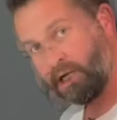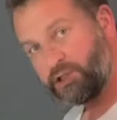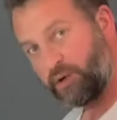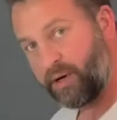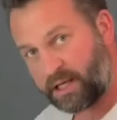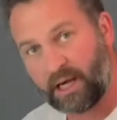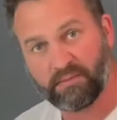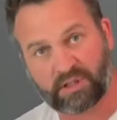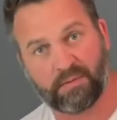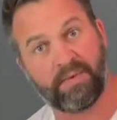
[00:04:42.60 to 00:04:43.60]
So when it
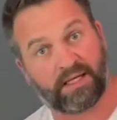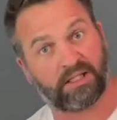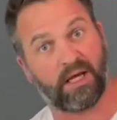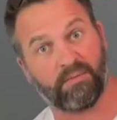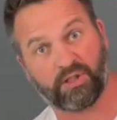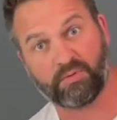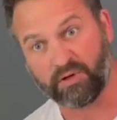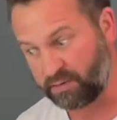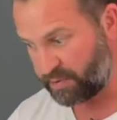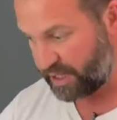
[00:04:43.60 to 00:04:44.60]
comes to mixing up the
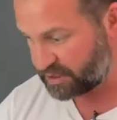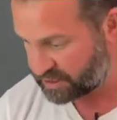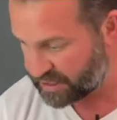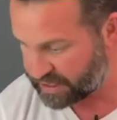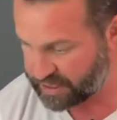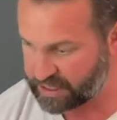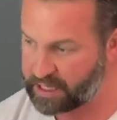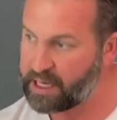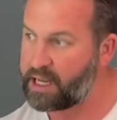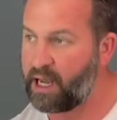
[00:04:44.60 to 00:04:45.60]
smoothing paste,
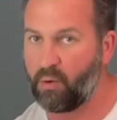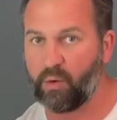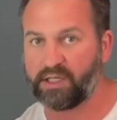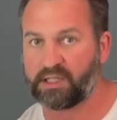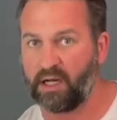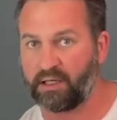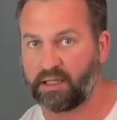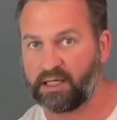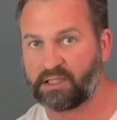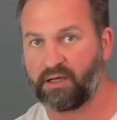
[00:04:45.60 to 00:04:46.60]
a whisk like
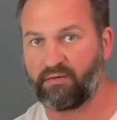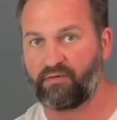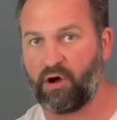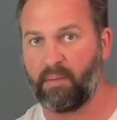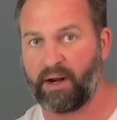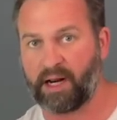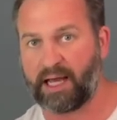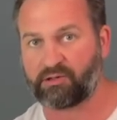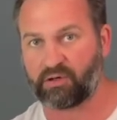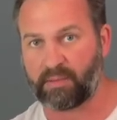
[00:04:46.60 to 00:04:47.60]
this from an
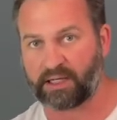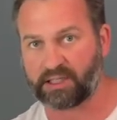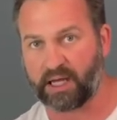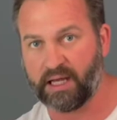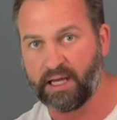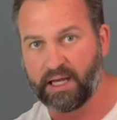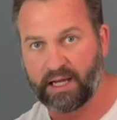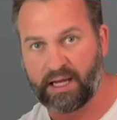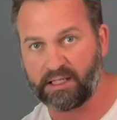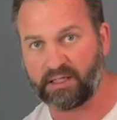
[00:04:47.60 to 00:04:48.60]
electric mixer
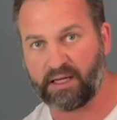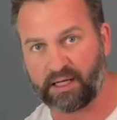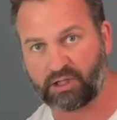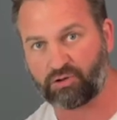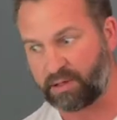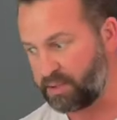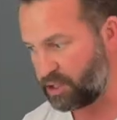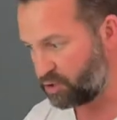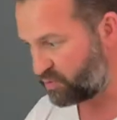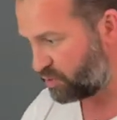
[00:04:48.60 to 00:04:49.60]
is extremely
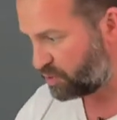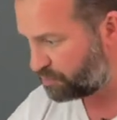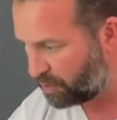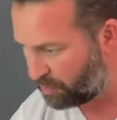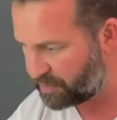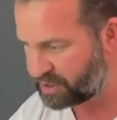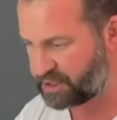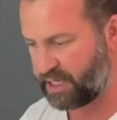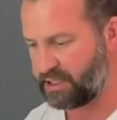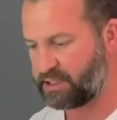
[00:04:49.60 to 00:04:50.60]
useful. You pop this
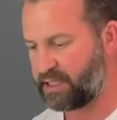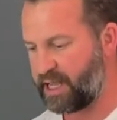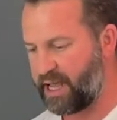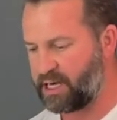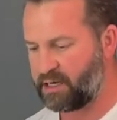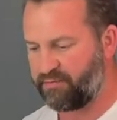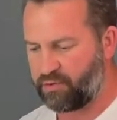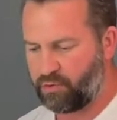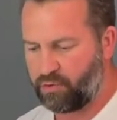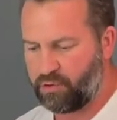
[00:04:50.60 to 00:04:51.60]
into the end of
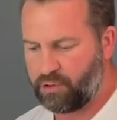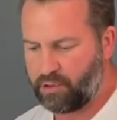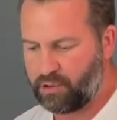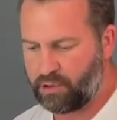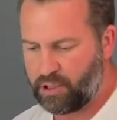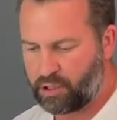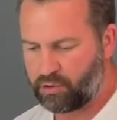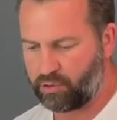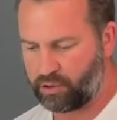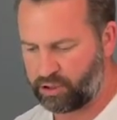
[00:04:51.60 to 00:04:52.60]
your
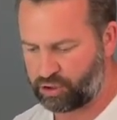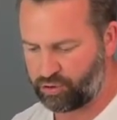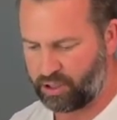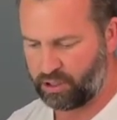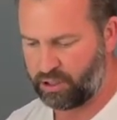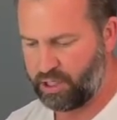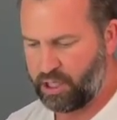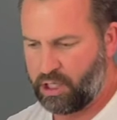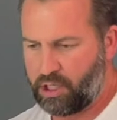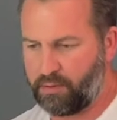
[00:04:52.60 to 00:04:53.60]
cordless drill,
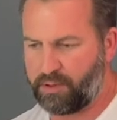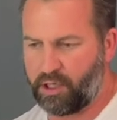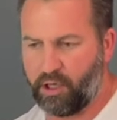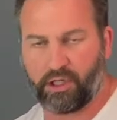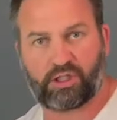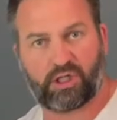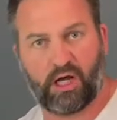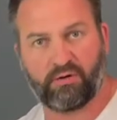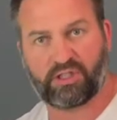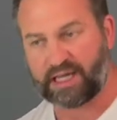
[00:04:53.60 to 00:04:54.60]
you put it on a
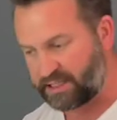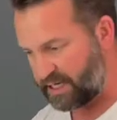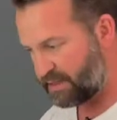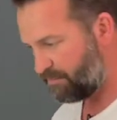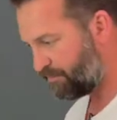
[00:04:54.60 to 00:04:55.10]
slow setting,